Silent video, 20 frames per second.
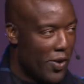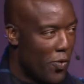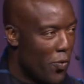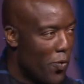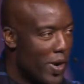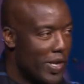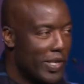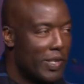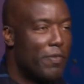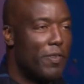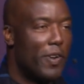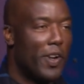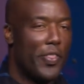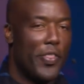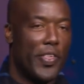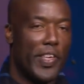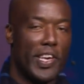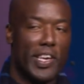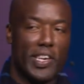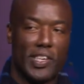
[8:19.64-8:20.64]
wonderful
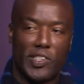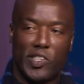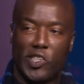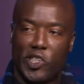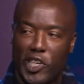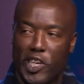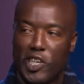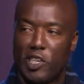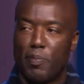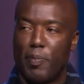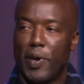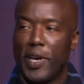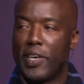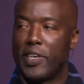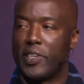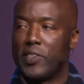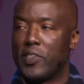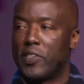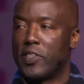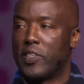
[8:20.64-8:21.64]
thinkers, change
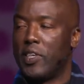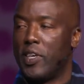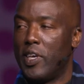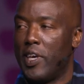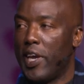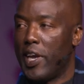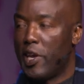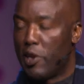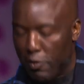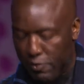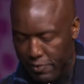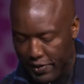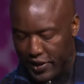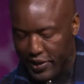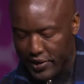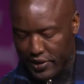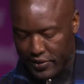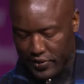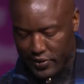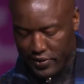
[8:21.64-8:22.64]
makers,
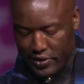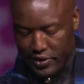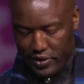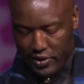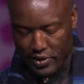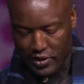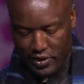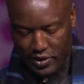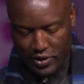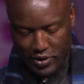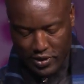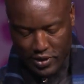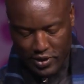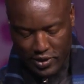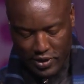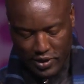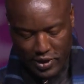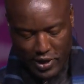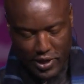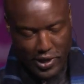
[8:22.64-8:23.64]
innovators,
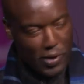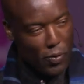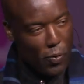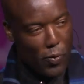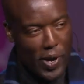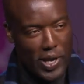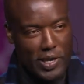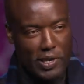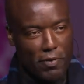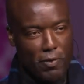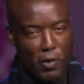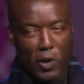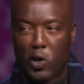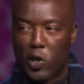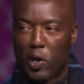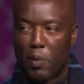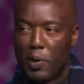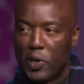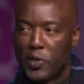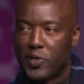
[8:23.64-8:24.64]
the wonderful
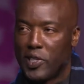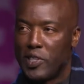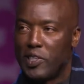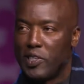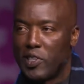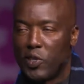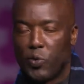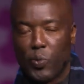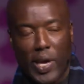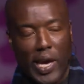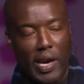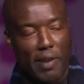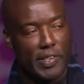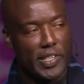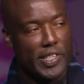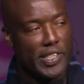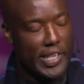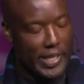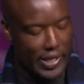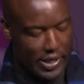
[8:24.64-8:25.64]
global citizens we have
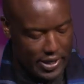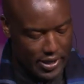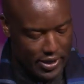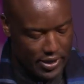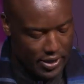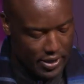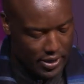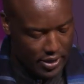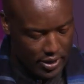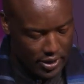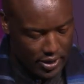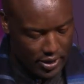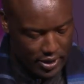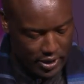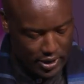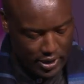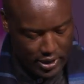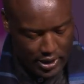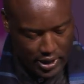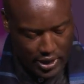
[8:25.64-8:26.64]
at TED,
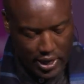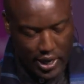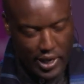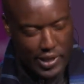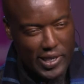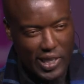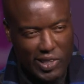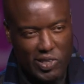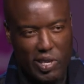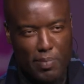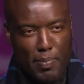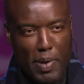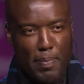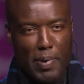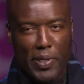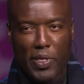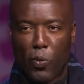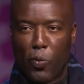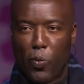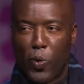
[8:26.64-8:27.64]
just remember
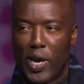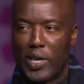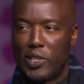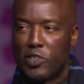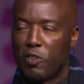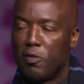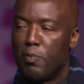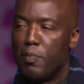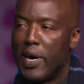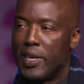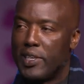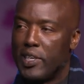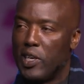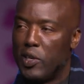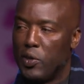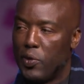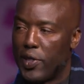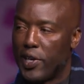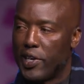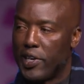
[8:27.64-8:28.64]
the words of Martin
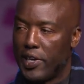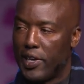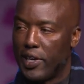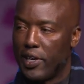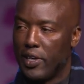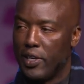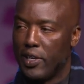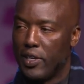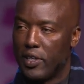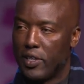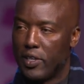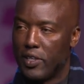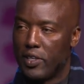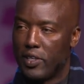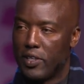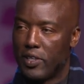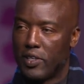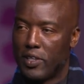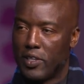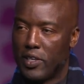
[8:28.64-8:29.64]
Luther King.
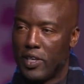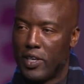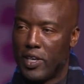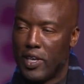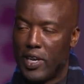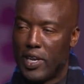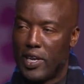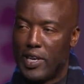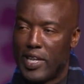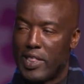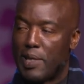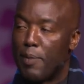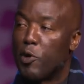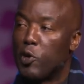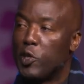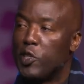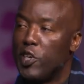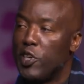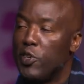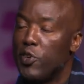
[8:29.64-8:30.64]
Let them
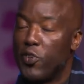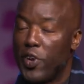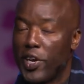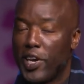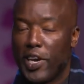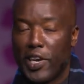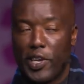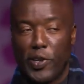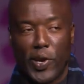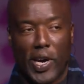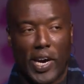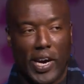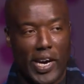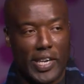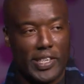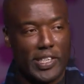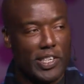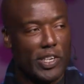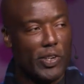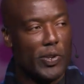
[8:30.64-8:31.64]
continue ringing in your
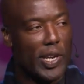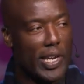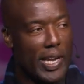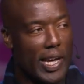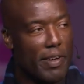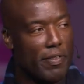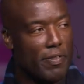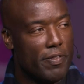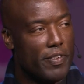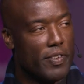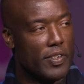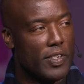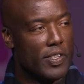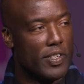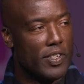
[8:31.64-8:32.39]
heart and in your life.